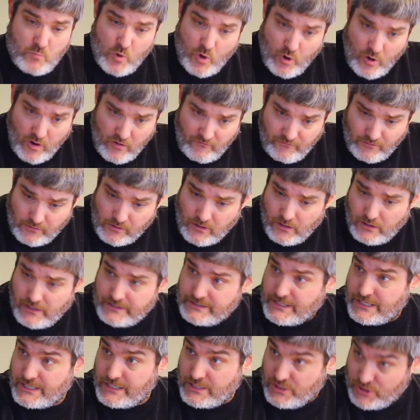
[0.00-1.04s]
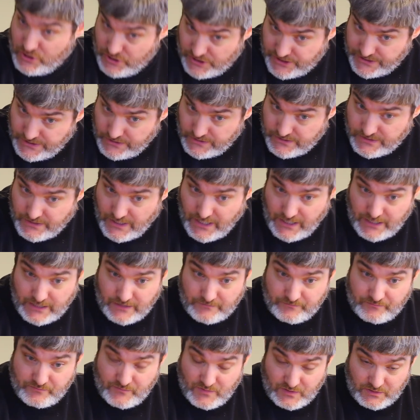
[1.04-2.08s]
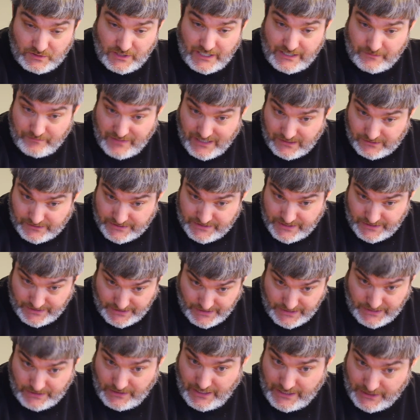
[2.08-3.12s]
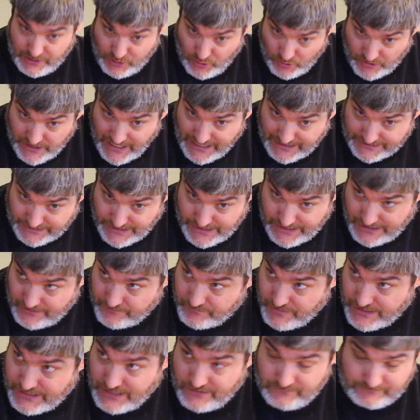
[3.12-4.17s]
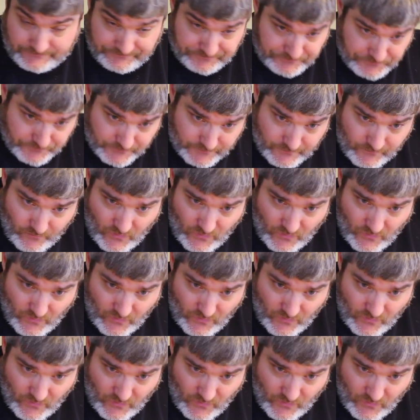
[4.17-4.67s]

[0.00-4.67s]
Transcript: overall, I'd say good. Um, a lot of politics, a lot of new concepts. Mm-hmm.